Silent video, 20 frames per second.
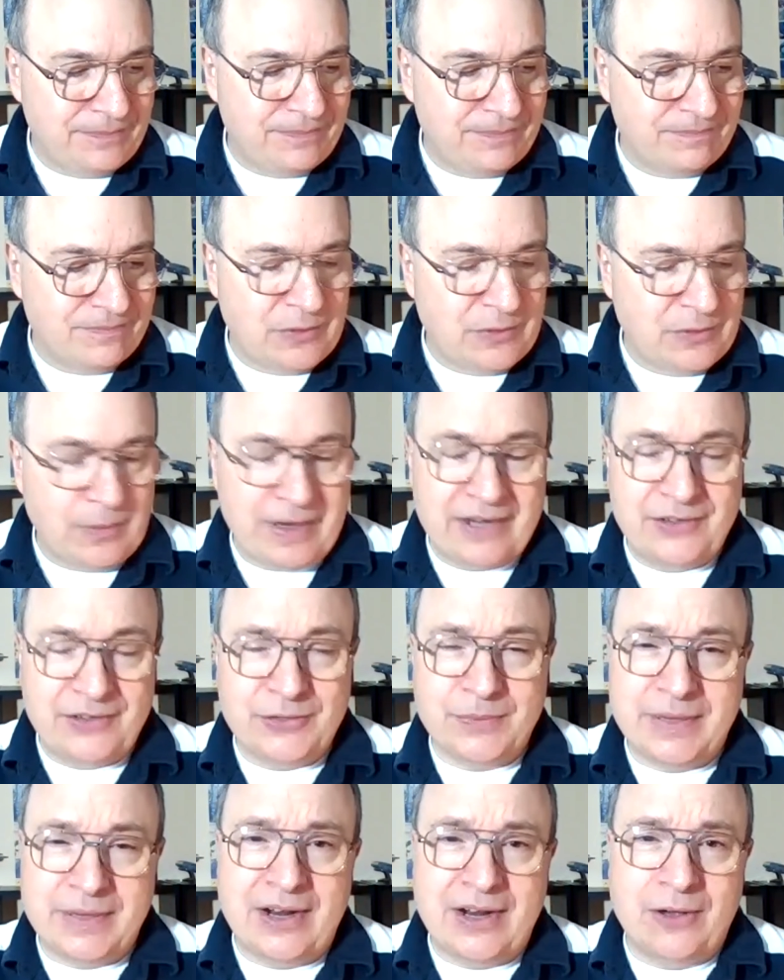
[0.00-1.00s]
Gran
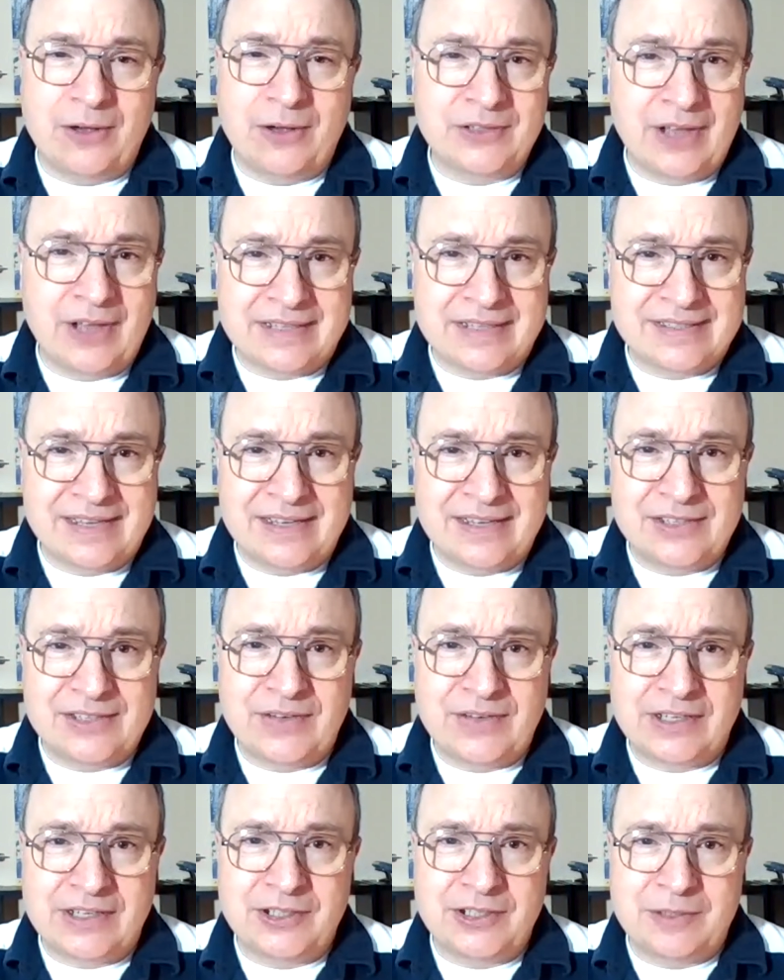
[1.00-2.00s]
Torino, not science
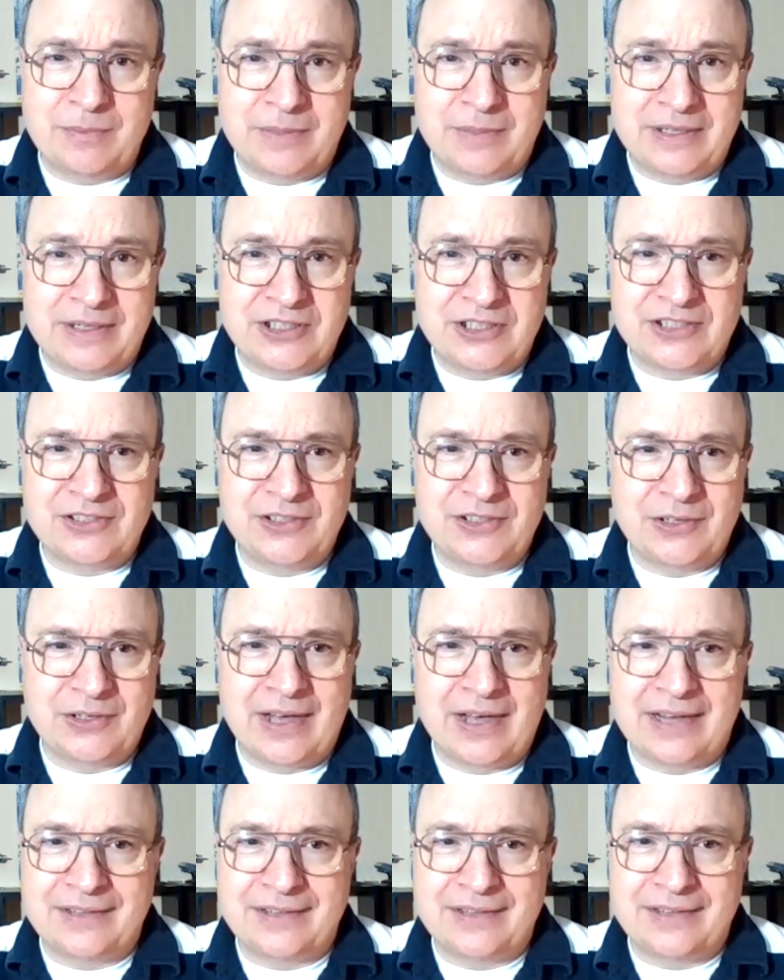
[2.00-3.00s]
fiction, but just you got,